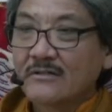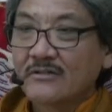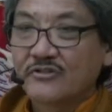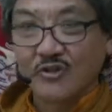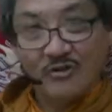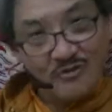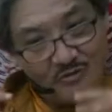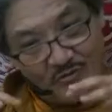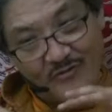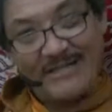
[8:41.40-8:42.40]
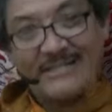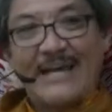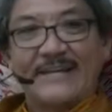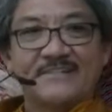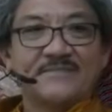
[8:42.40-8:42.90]
So you look at
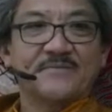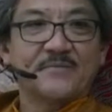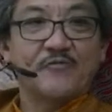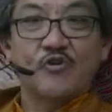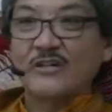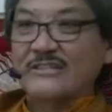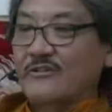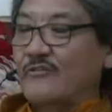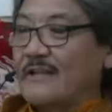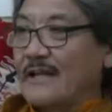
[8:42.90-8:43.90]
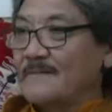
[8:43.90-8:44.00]
that, focus on that,